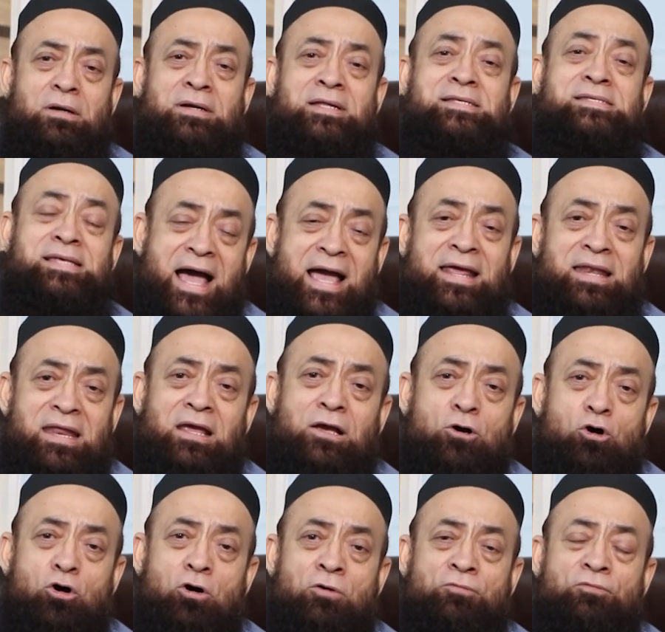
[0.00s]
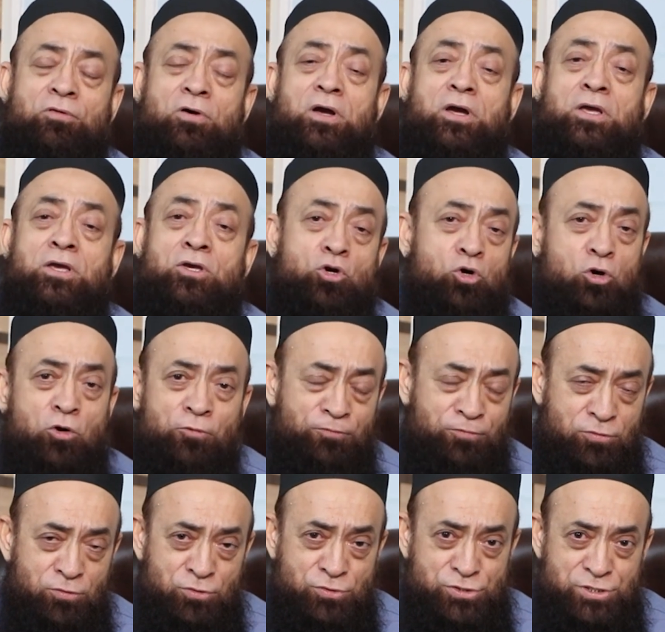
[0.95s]
designing of your
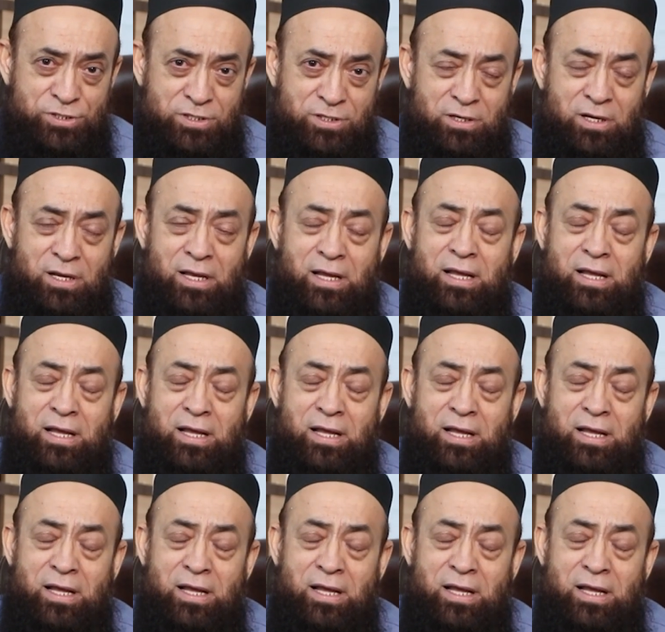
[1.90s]
future.